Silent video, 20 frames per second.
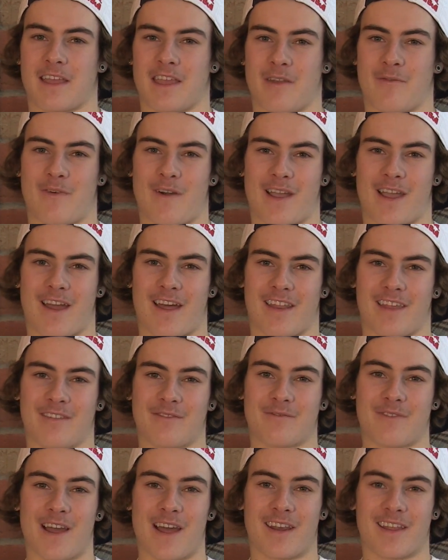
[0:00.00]
if I got
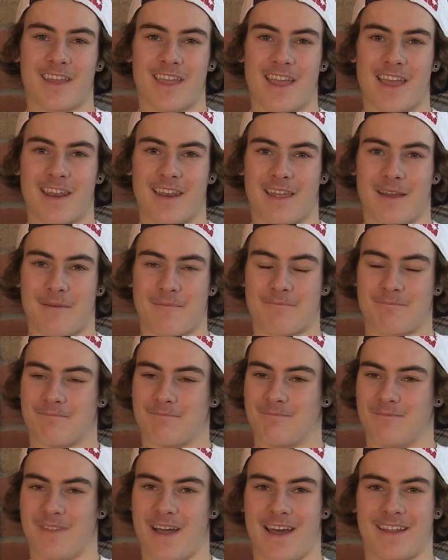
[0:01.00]
invited again,
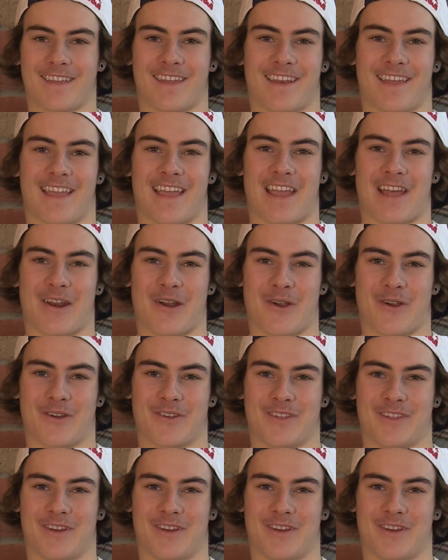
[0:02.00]
I'm not gonna get hurt,